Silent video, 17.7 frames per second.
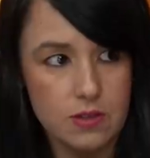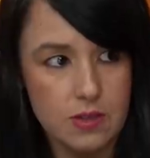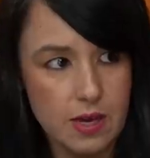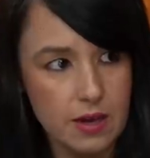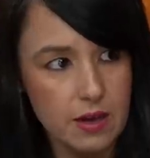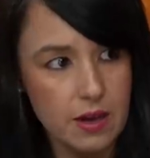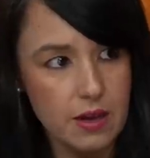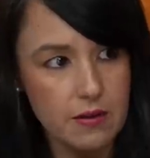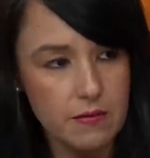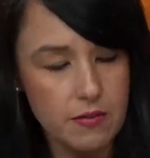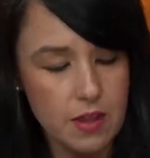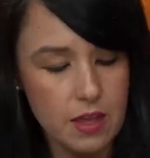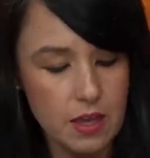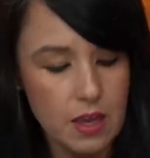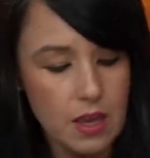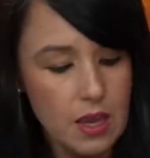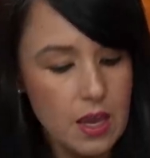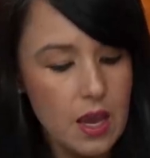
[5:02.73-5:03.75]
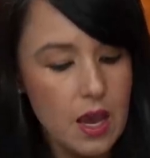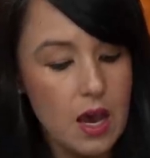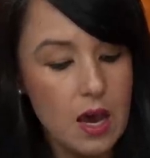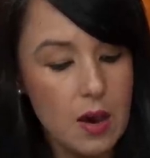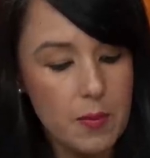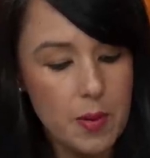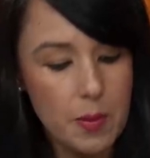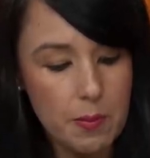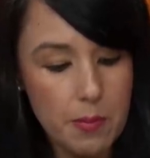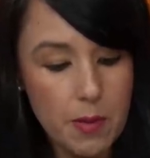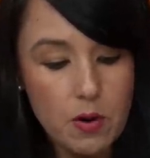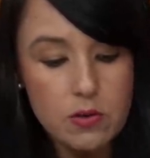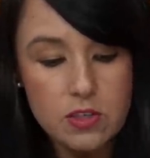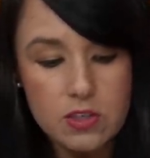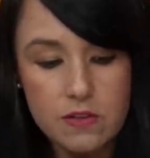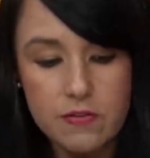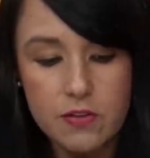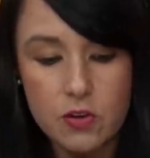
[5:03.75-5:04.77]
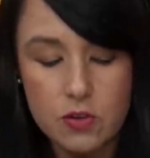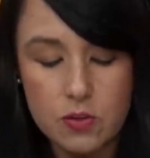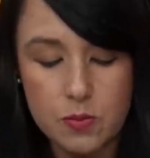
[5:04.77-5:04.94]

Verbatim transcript: that right. kind of thing. Uh, but most of those